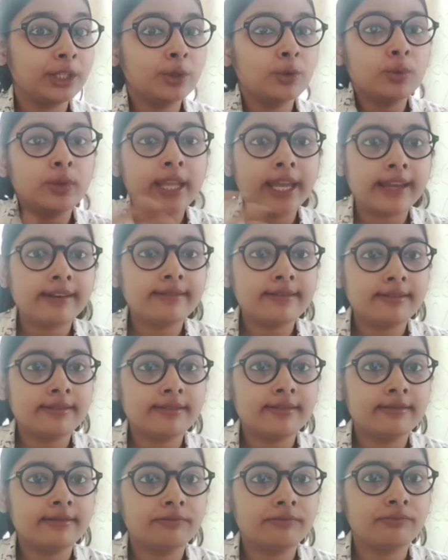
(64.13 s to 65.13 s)
sit with you, then...
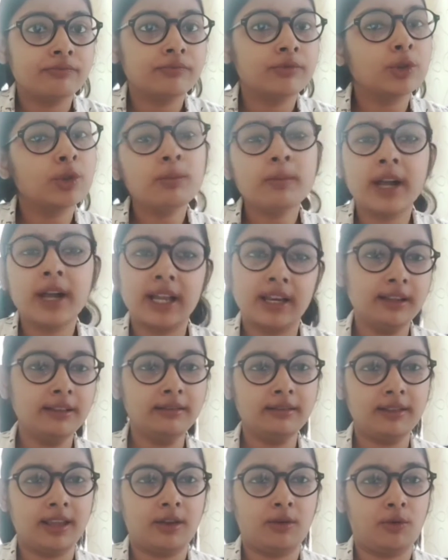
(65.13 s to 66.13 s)

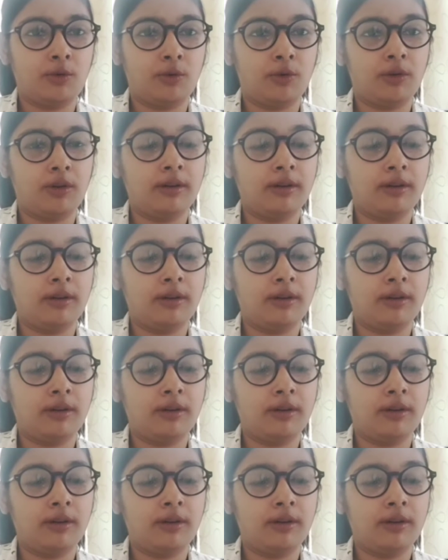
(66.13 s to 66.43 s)
And